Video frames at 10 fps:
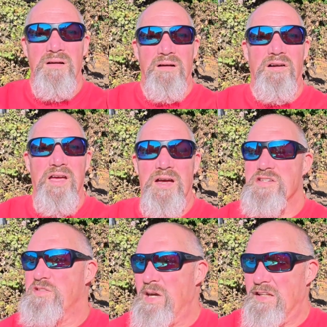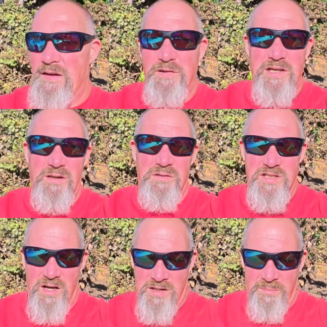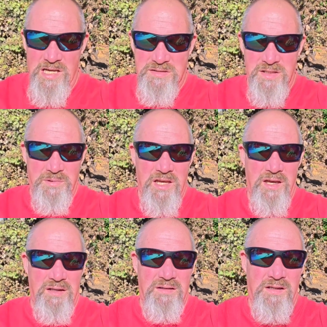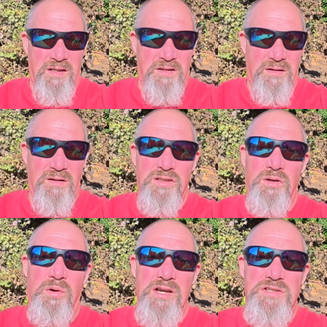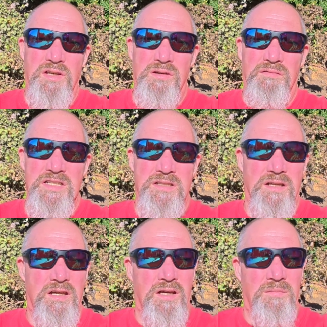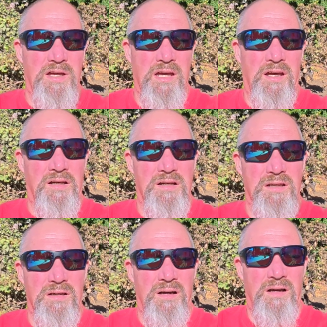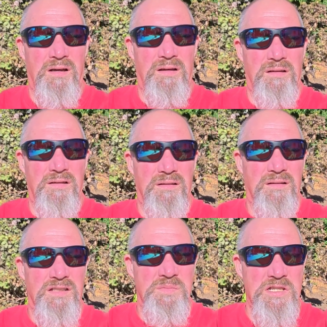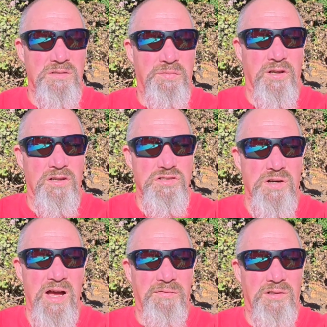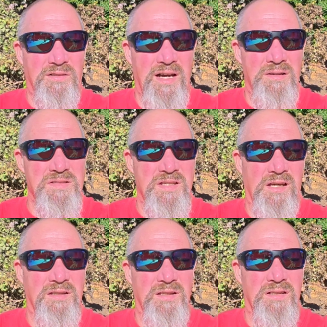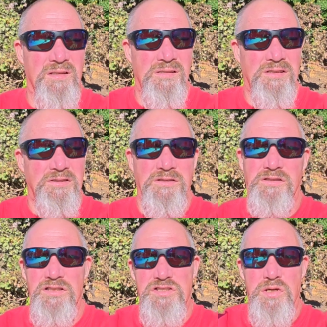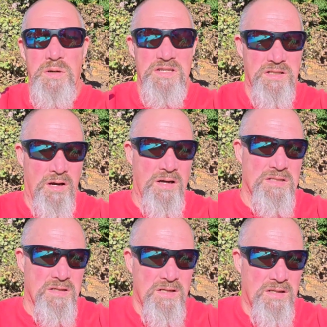Okay, I just made that video talking about Tim Kay and why you should go listen to him, and especially if you're going to travel outside the tourist areas.